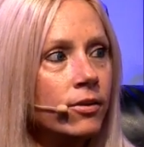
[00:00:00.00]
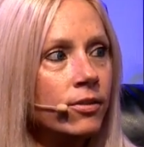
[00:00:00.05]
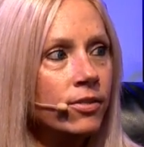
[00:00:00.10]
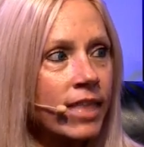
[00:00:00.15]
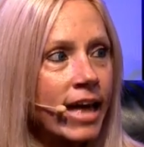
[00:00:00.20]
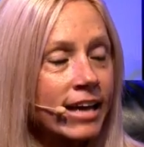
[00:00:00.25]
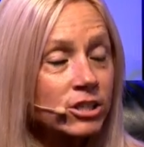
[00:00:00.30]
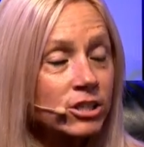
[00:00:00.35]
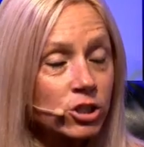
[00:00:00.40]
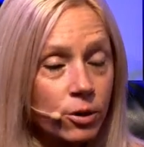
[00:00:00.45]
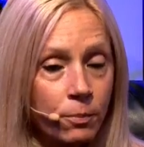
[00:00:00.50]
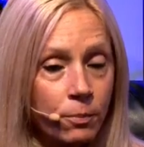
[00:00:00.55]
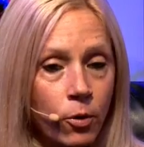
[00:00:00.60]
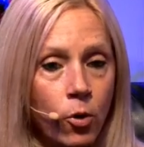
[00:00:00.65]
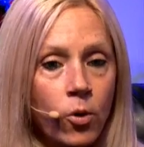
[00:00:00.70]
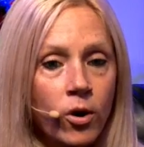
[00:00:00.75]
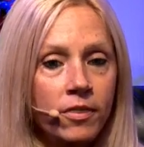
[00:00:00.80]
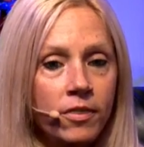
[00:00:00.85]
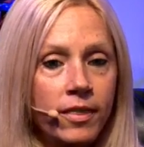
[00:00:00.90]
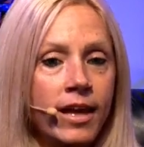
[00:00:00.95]
that
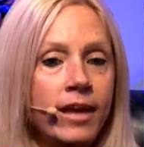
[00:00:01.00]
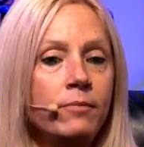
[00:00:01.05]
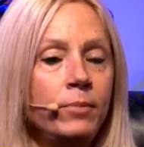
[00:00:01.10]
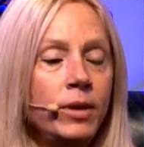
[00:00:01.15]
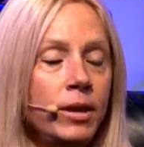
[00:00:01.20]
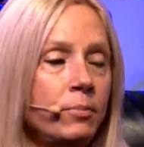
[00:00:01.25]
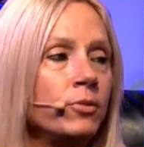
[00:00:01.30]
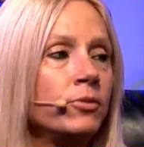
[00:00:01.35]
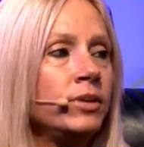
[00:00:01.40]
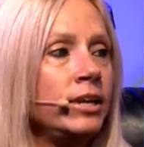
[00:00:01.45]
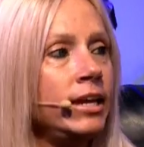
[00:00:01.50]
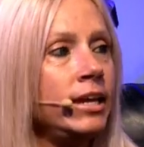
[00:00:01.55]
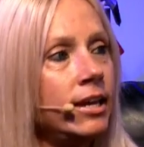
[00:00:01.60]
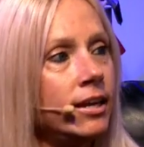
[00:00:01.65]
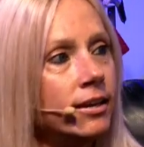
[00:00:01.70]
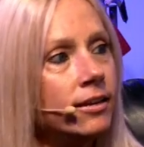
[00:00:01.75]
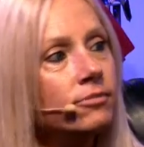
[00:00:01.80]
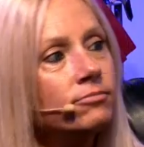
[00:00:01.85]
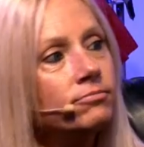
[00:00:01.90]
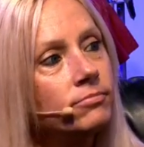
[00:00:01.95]
support that people need.